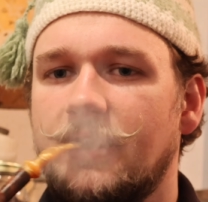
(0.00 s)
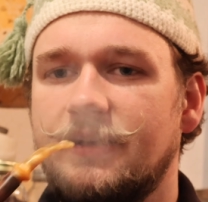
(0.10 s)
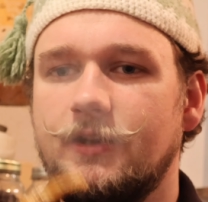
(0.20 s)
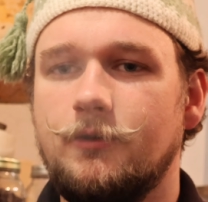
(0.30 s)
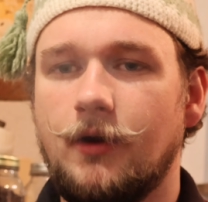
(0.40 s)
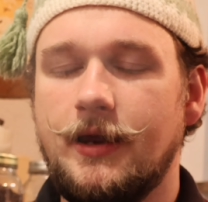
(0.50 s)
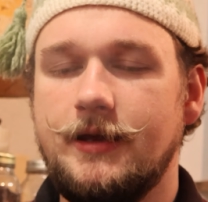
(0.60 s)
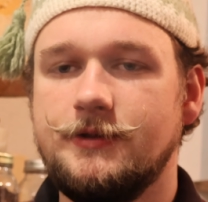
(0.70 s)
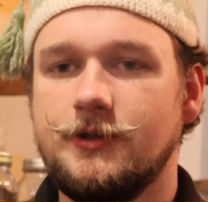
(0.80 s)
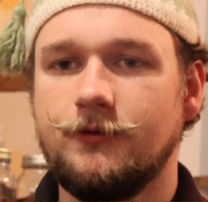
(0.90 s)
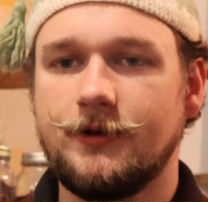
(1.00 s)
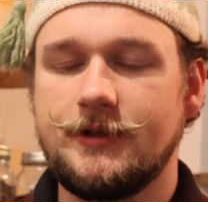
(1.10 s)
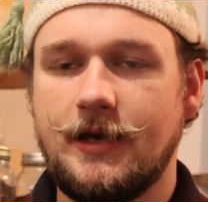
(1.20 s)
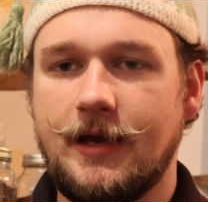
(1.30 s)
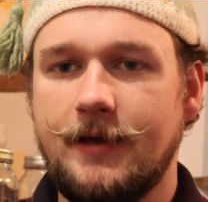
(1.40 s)
It degrades over
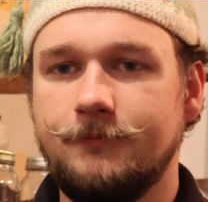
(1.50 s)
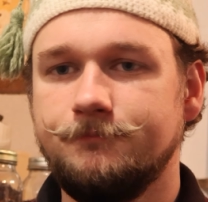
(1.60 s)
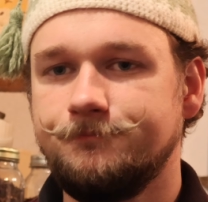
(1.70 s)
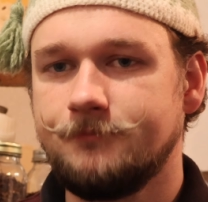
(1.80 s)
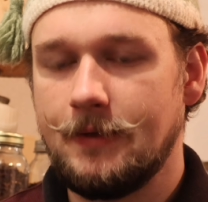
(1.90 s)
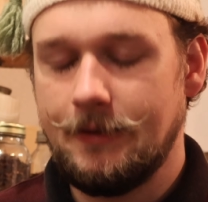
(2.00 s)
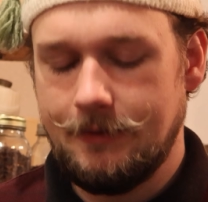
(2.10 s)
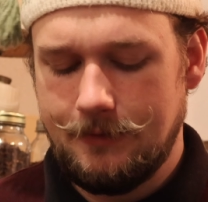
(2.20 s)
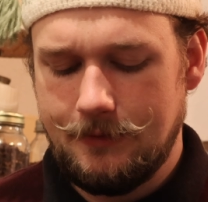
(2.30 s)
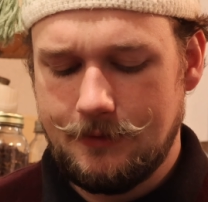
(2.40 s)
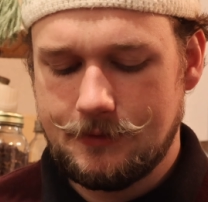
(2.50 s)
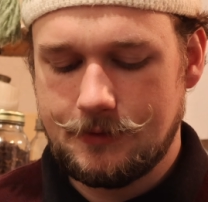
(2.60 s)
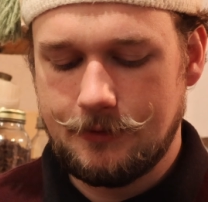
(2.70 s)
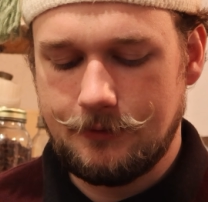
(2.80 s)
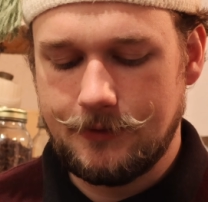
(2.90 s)
time.
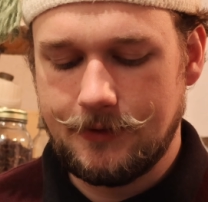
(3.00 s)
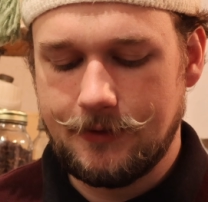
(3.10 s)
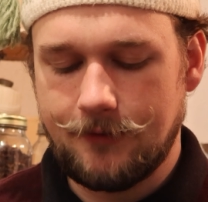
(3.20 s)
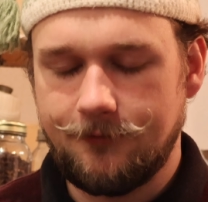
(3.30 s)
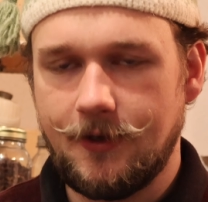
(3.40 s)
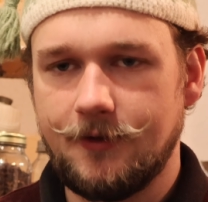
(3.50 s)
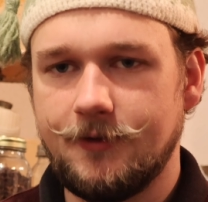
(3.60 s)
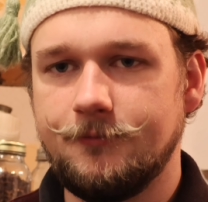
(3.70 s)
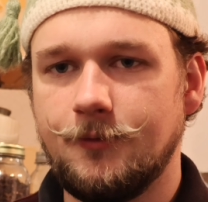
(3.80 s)
So I found that